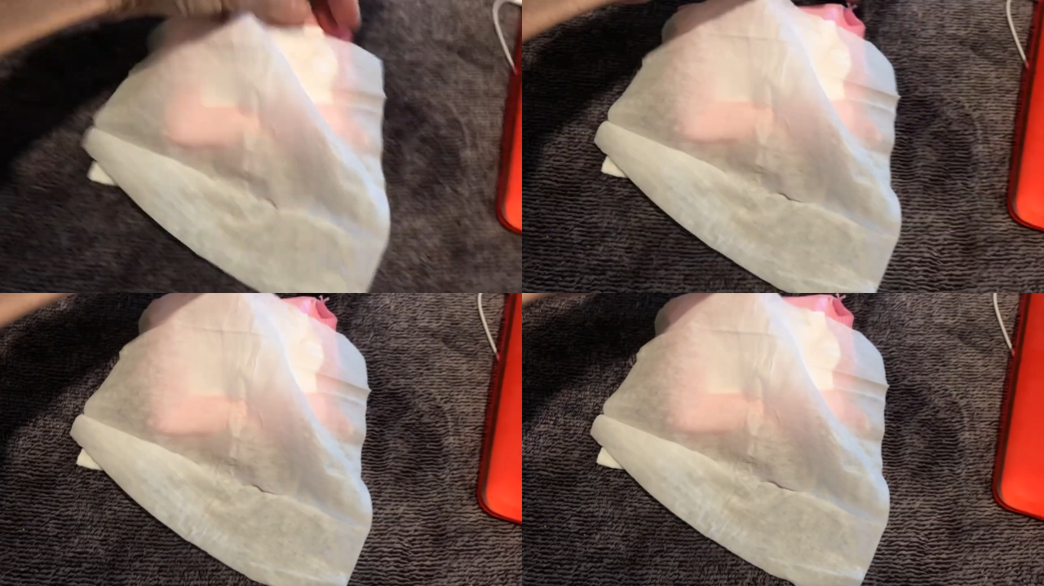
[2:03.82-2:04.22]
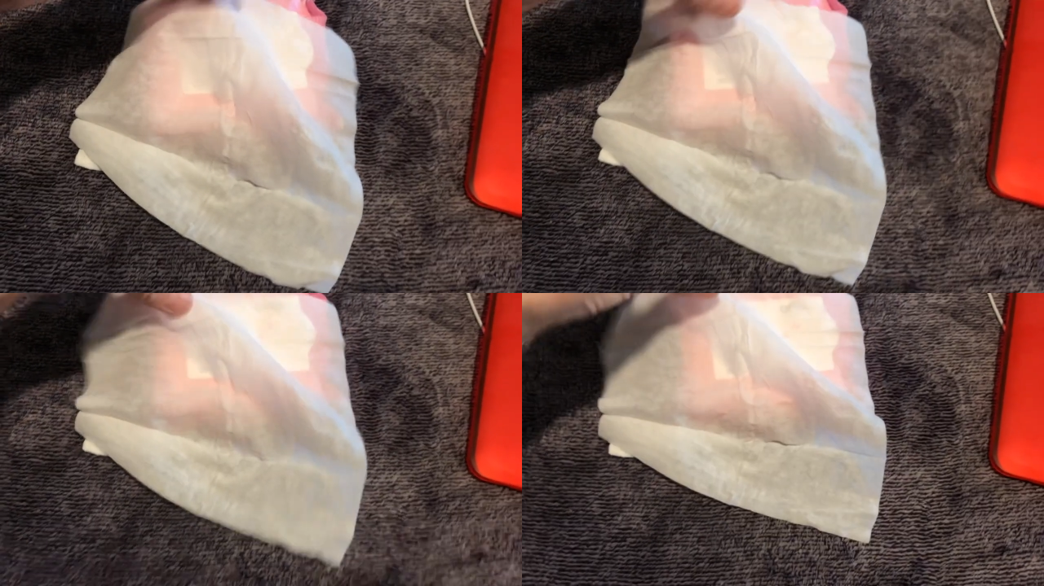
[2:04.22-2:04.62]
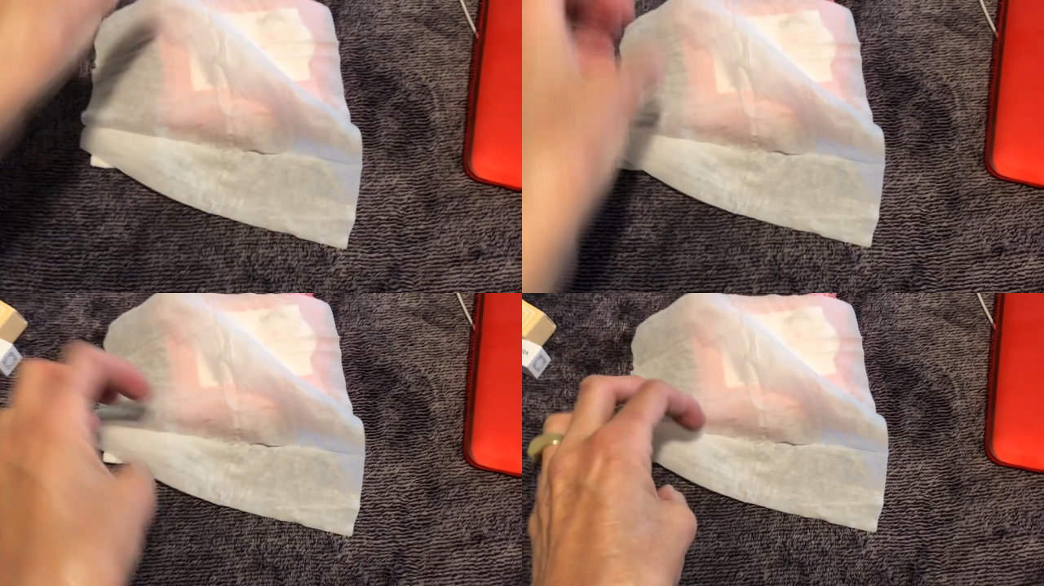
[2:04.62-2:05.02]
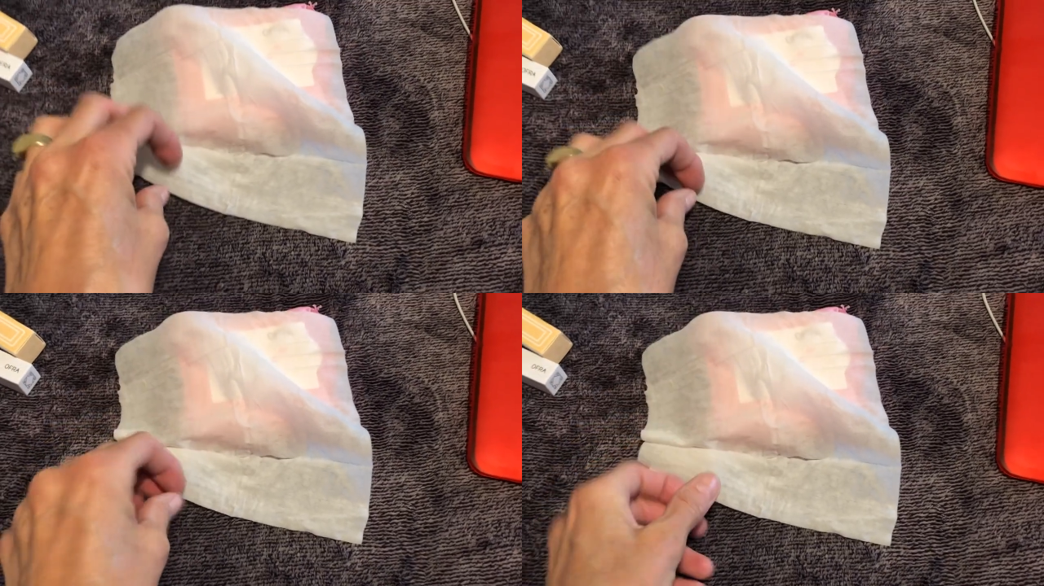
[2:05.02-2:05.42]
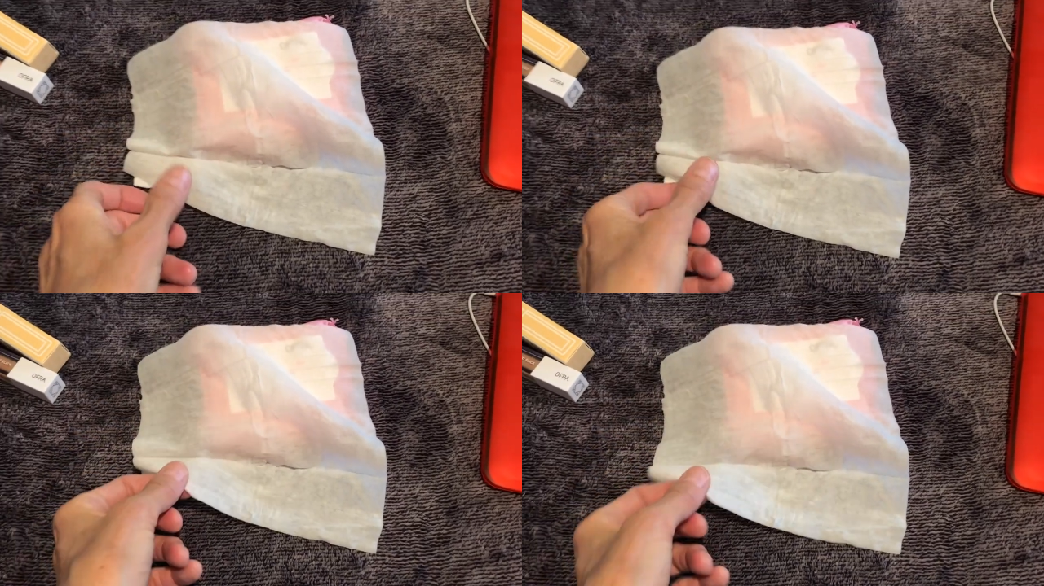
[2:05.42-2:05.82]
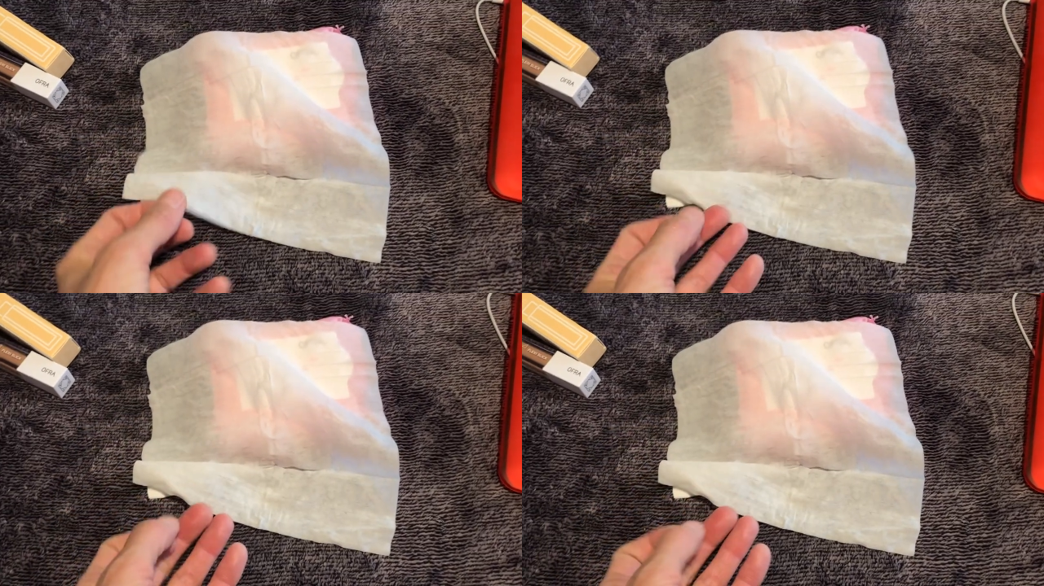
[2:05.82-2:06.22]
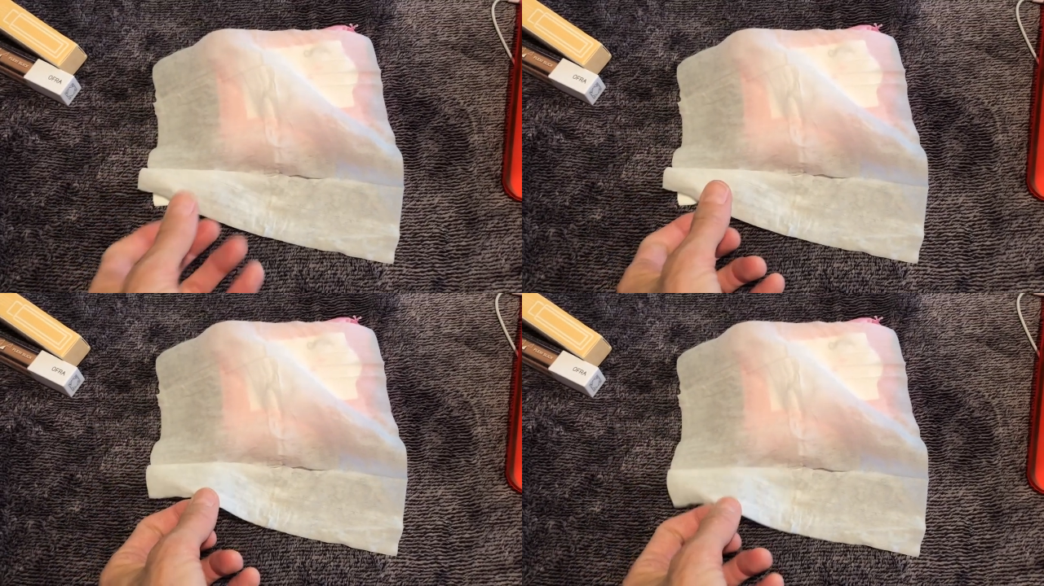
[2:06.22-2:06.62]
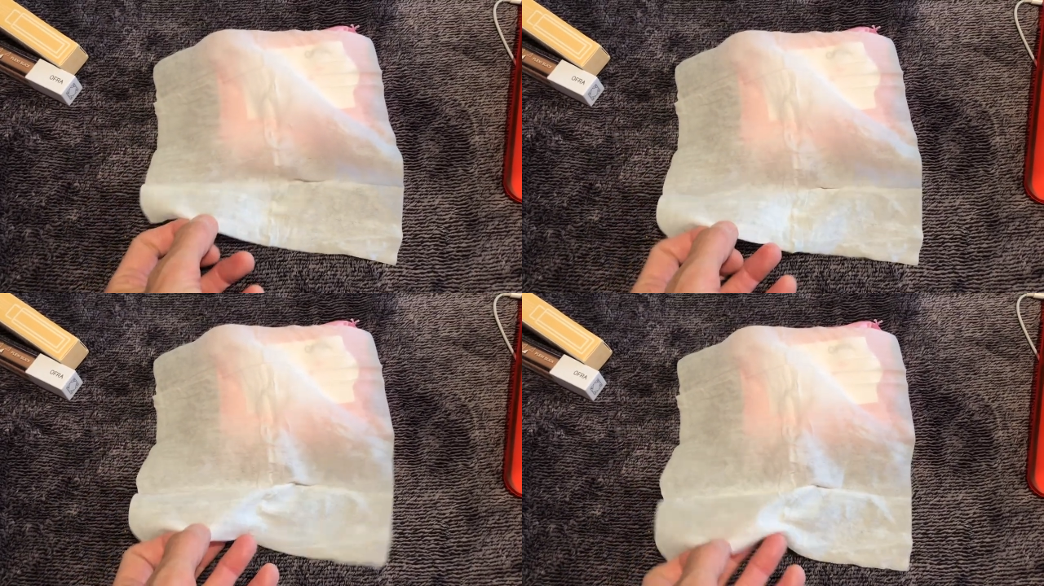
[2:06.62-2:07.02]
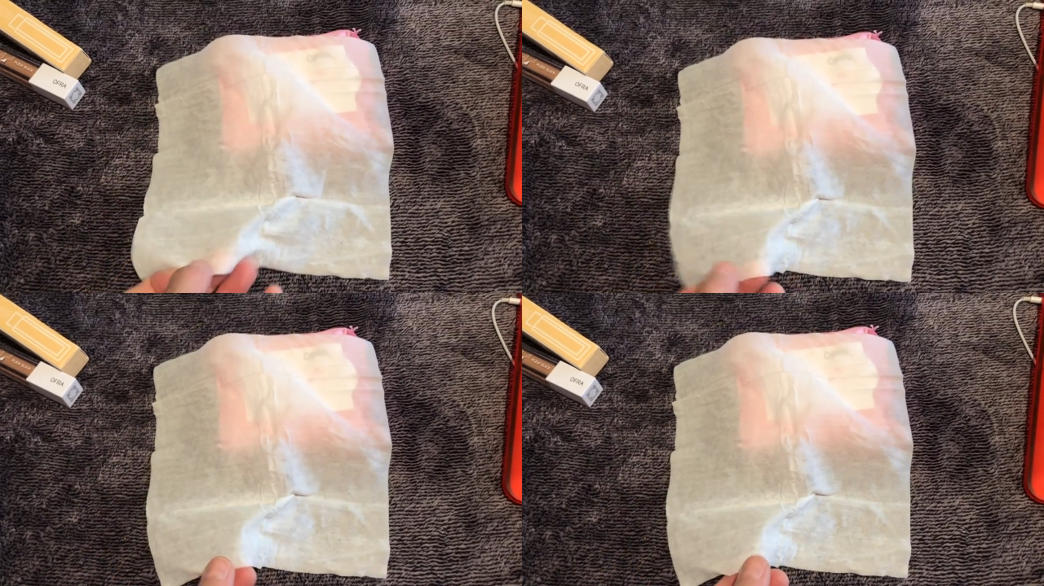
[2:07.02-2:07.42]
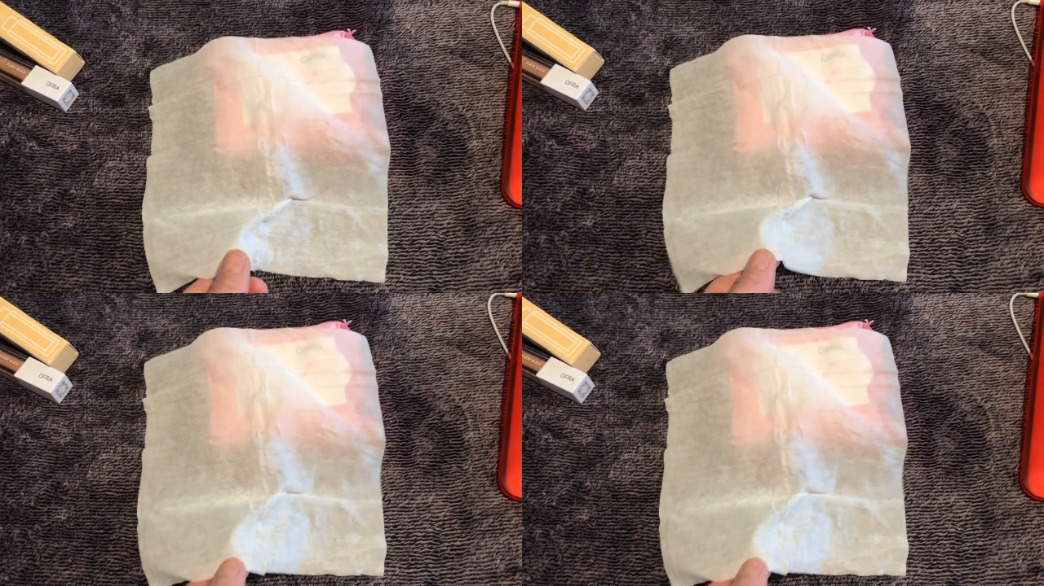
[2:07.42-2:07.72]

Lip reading: [unreadable: no face in view]